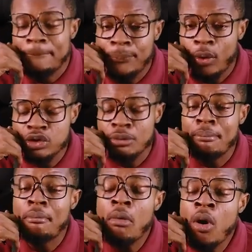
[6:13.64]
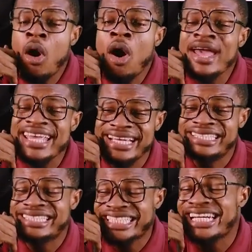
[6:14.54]
But more
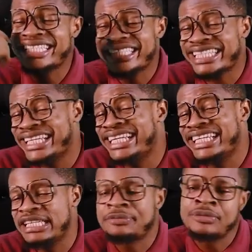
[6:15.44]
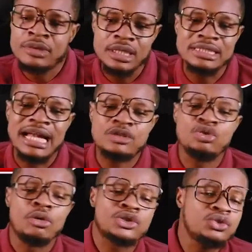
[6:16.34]
interestingly is that
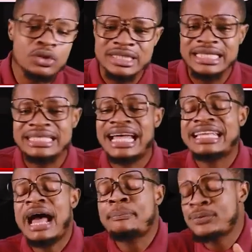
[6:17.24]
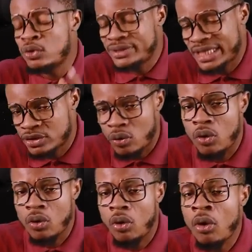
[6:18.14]
you must note this, that process
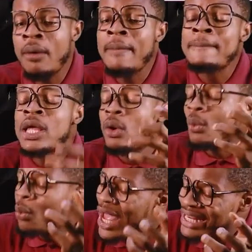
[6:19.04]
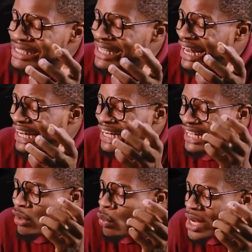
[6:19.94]
occurs when the
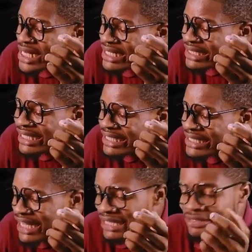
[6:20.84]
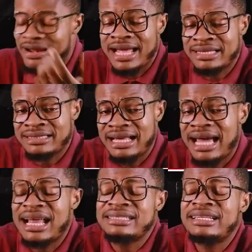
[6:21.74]
liquid is heated, right?
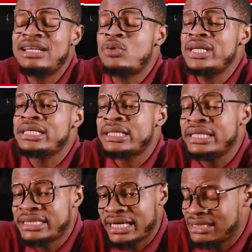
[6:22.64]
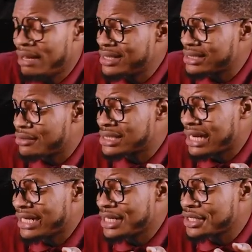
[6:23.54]
And as the liquid is heated, that means there is
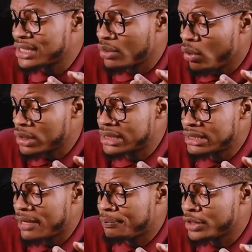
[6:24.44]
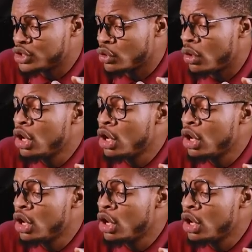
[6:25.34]
an increase in what? Temperature.